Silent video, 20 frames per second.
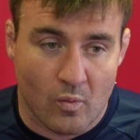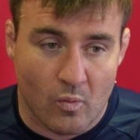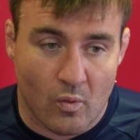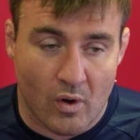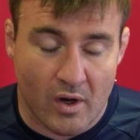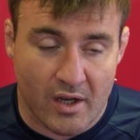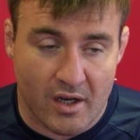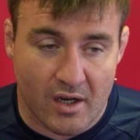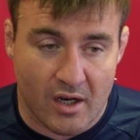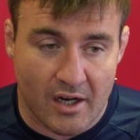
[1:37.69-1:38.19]

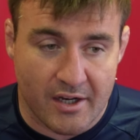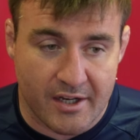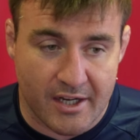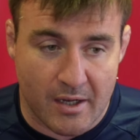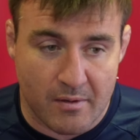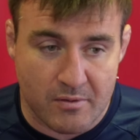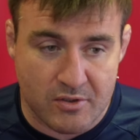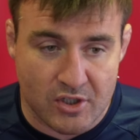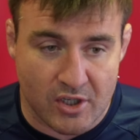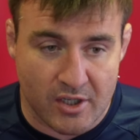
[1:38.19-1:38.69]
while on the
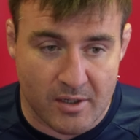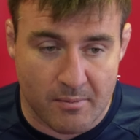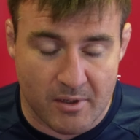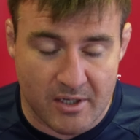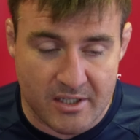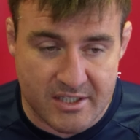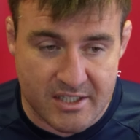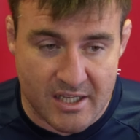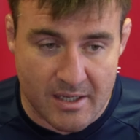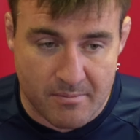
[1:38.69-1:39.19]
outside it
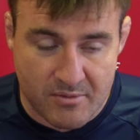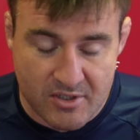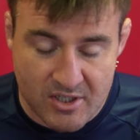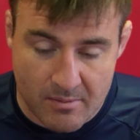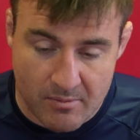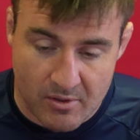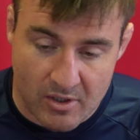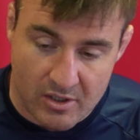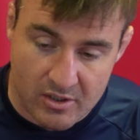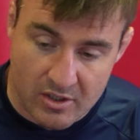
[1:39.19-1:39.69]
might seem
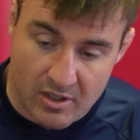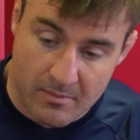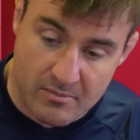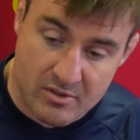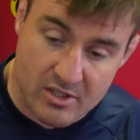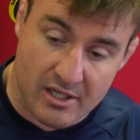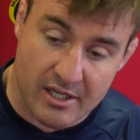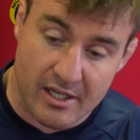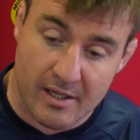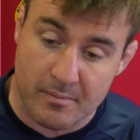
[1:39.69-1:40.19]
similar in
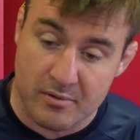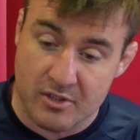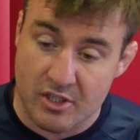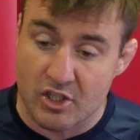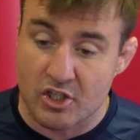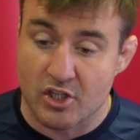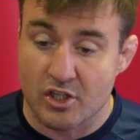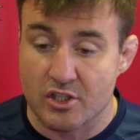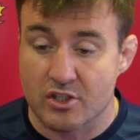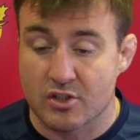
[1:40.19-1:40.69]
terms of league
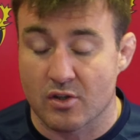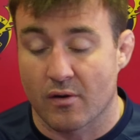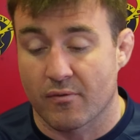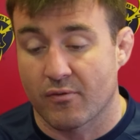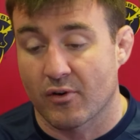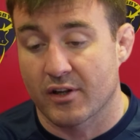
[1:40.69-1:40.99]
position and stuff,